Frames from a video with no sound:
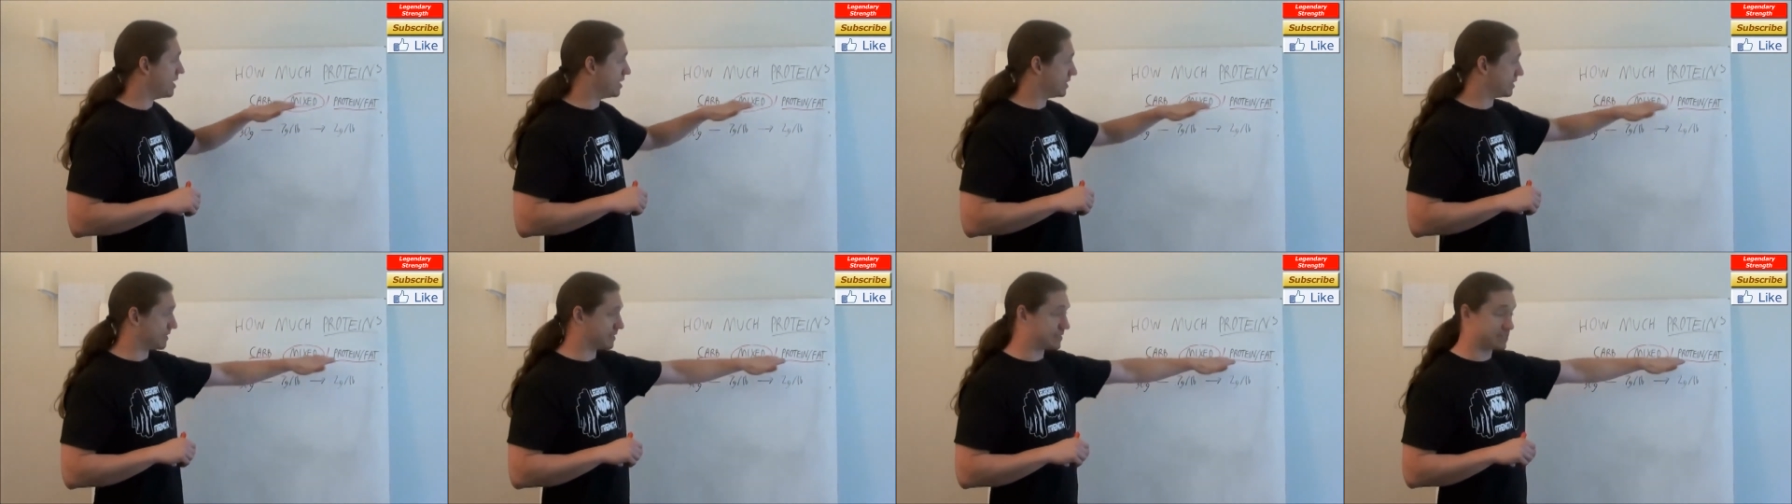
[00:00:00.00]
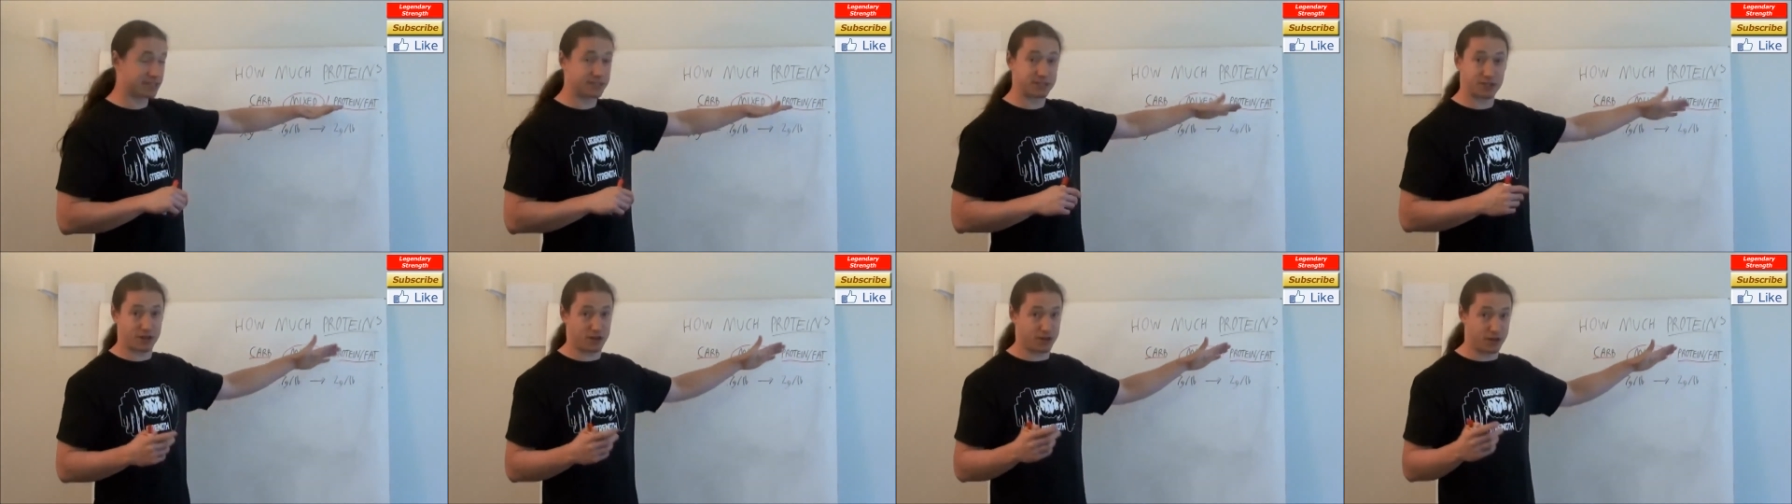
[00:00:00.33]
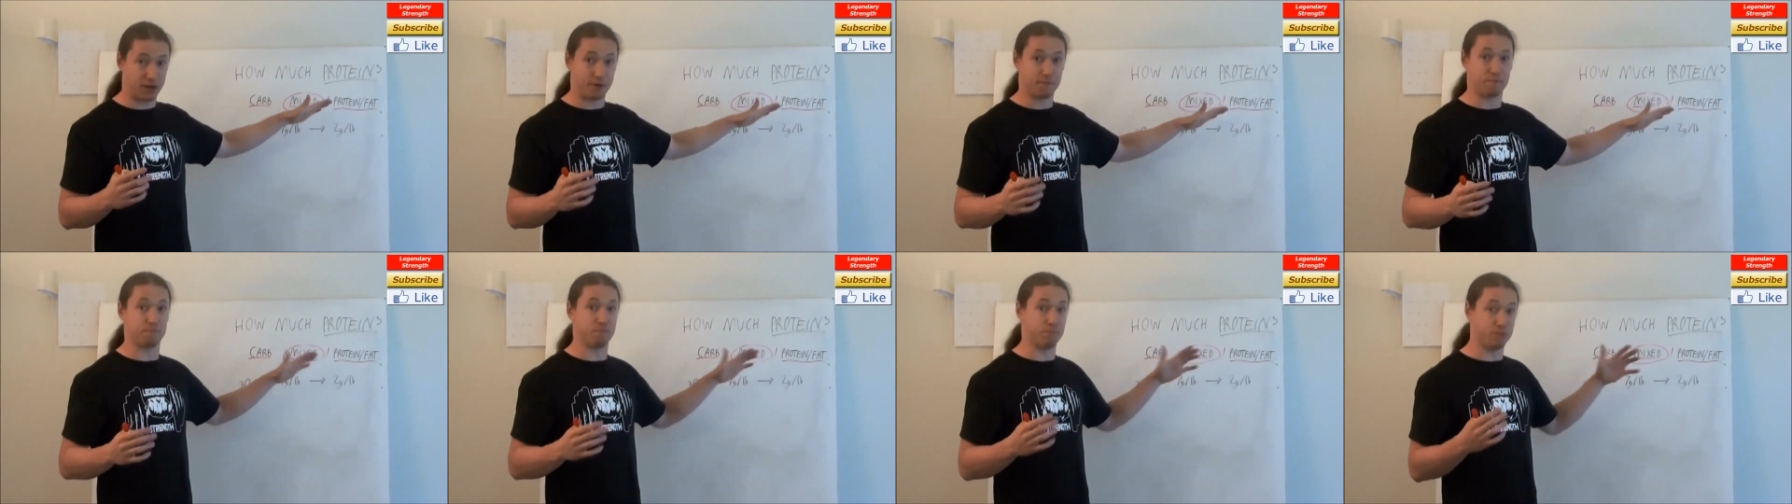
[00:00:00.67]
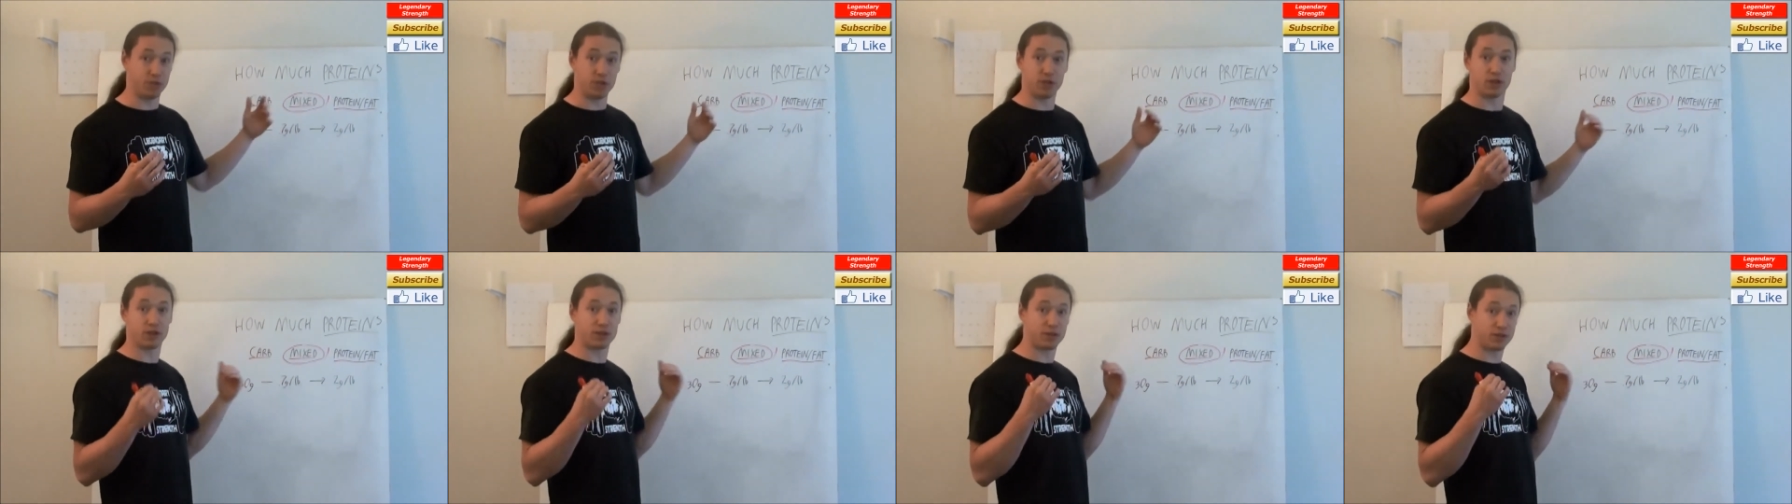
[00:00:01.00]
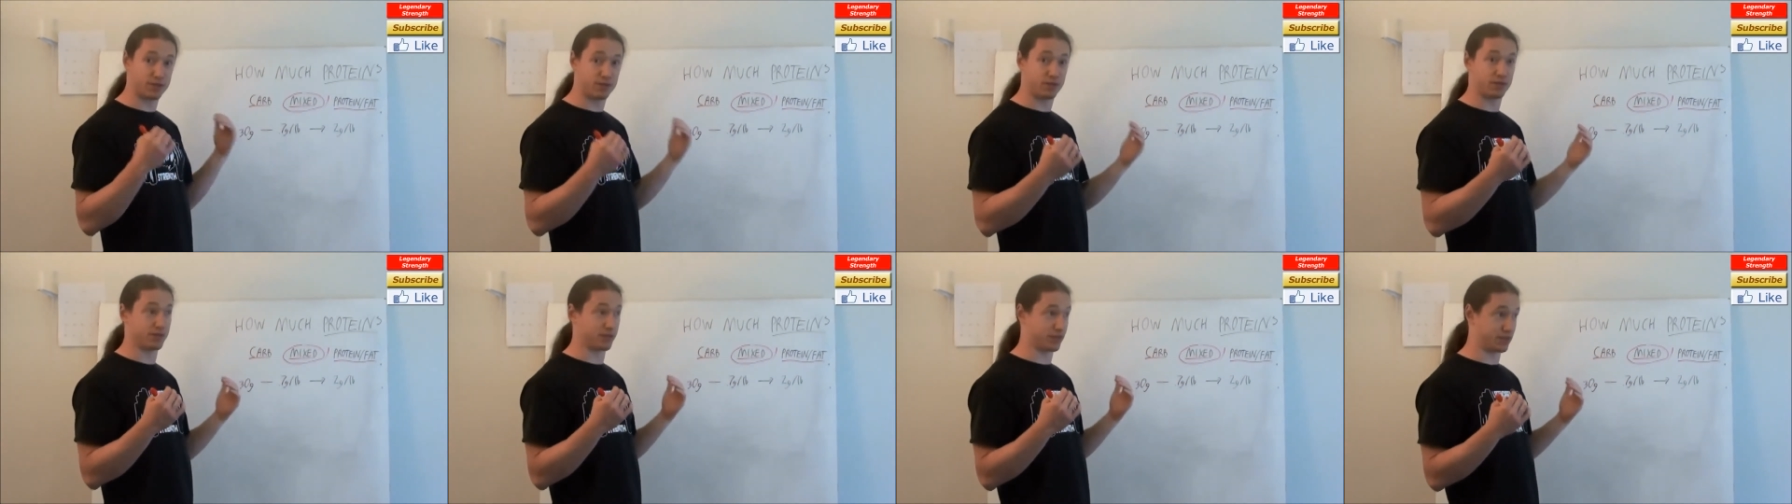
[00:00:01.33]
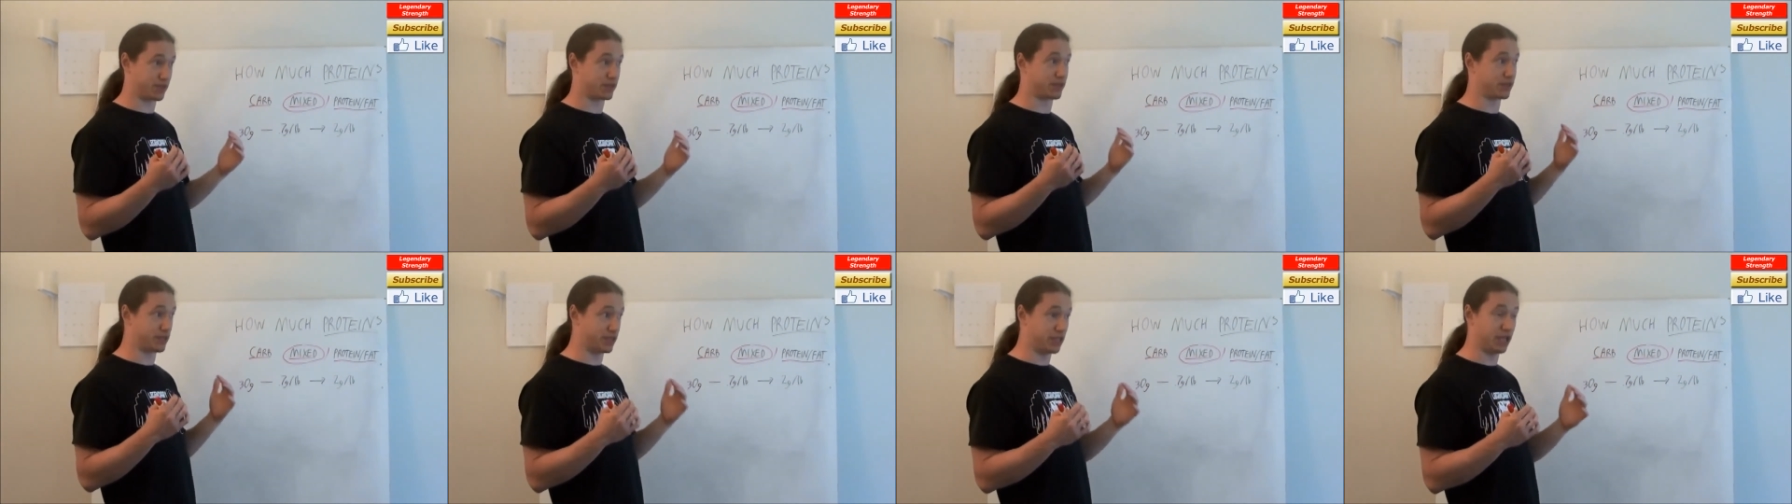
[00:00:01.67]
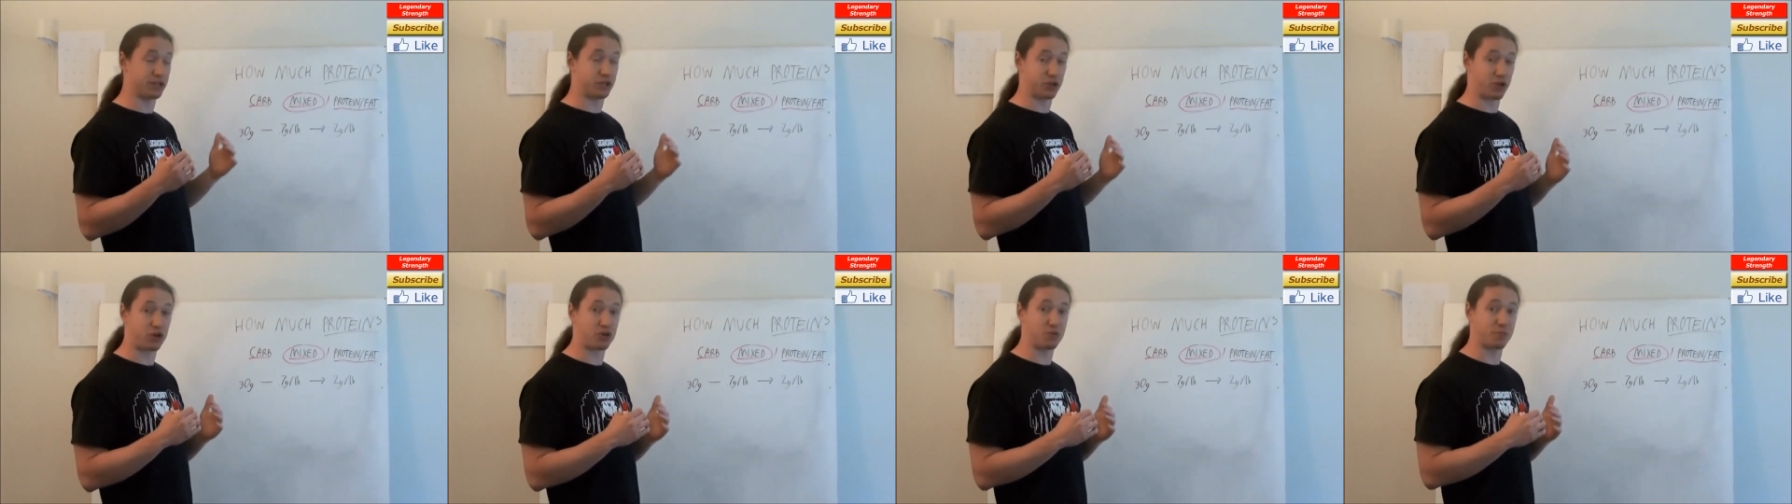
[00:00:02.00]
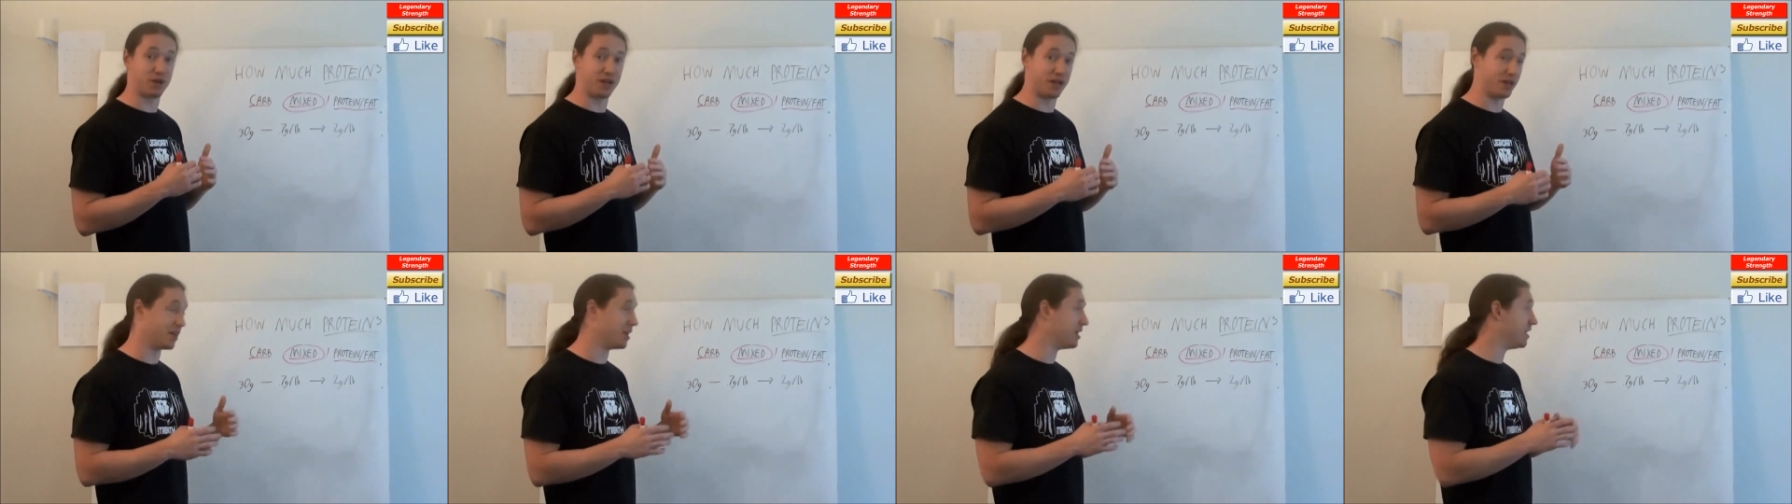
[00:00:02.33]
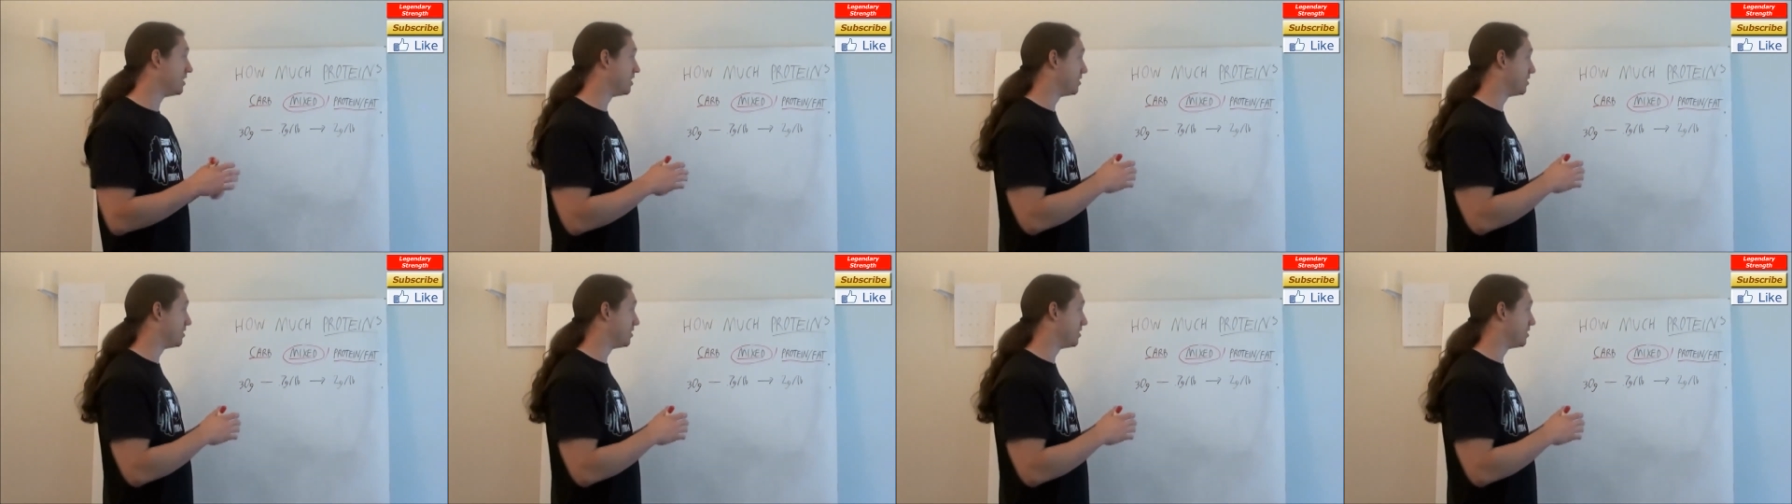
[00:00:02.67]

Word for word: This is going to determine